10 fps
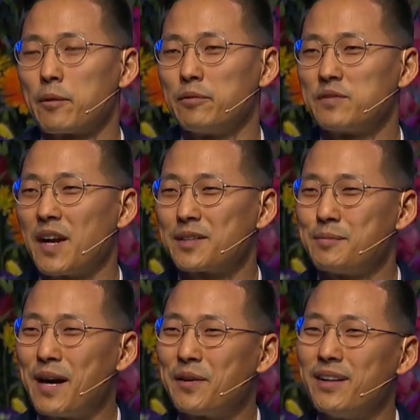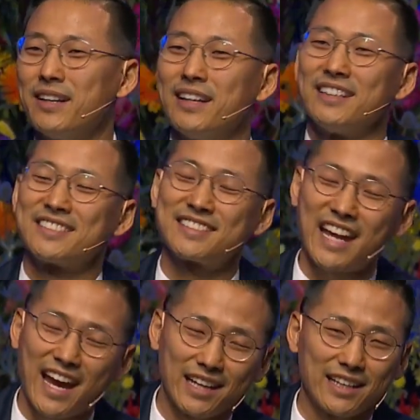We've talked about
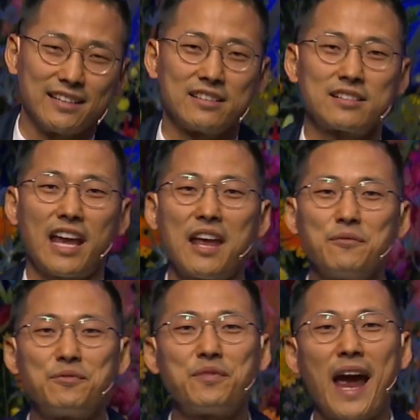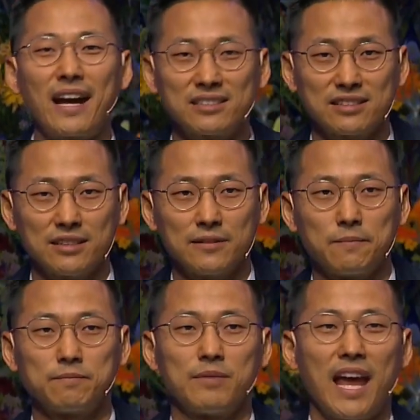silence and fasting.
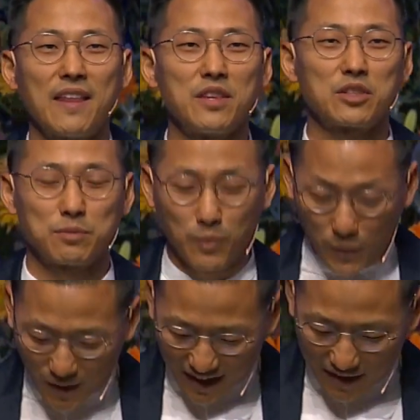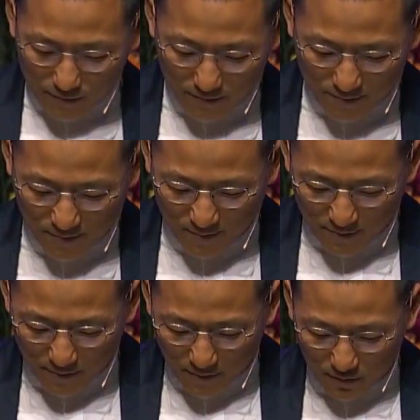And this morning,
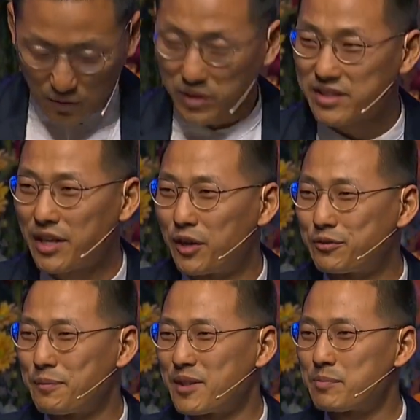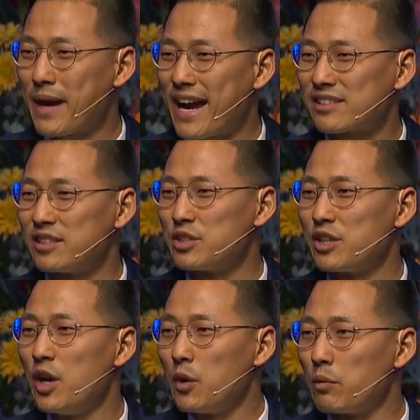if you can tell from this
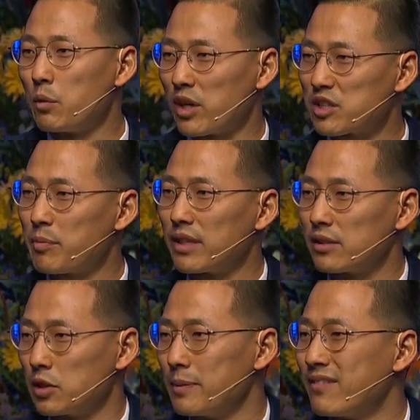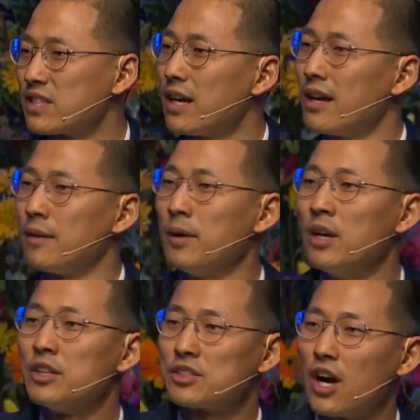passage, we want to spend a little bit of time
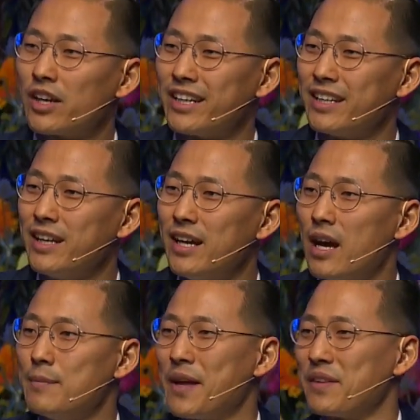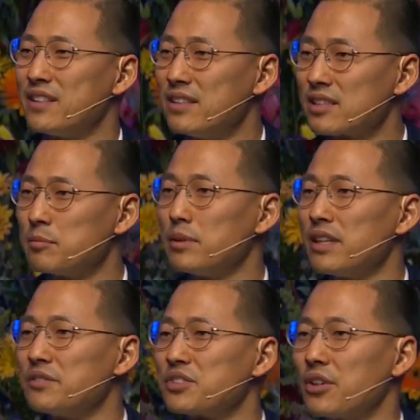talking about the
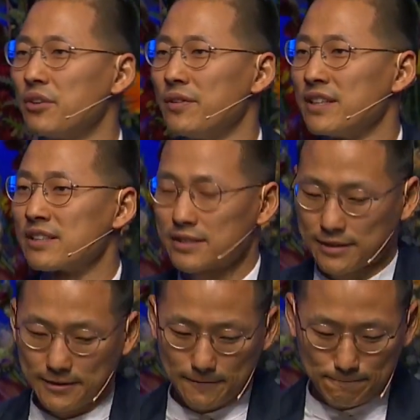discipline of service.